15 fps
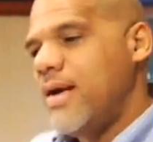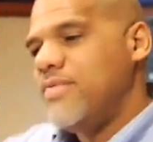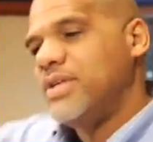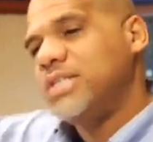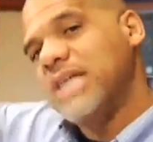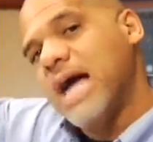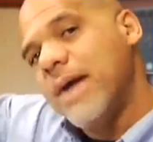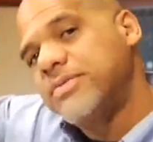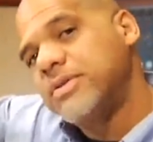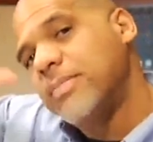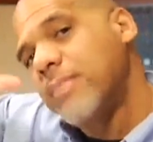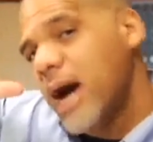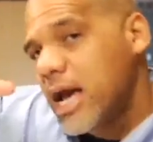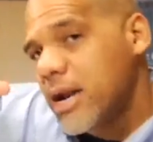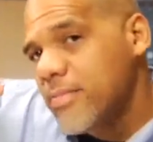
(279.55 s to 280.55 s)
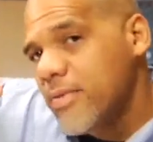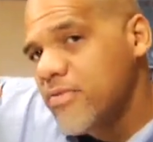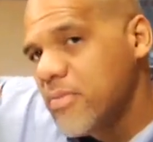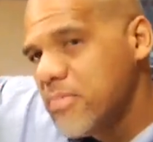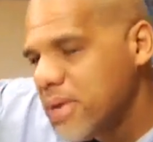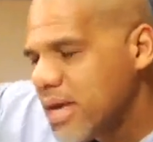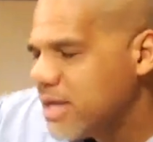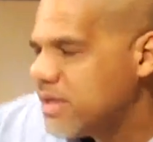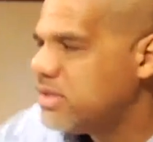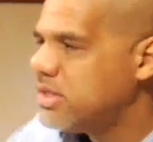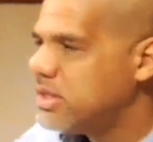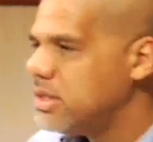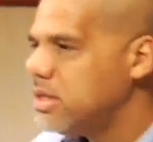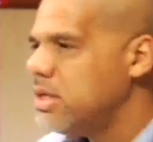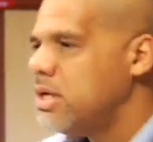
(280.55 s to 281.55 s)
the top to bottom of a mix.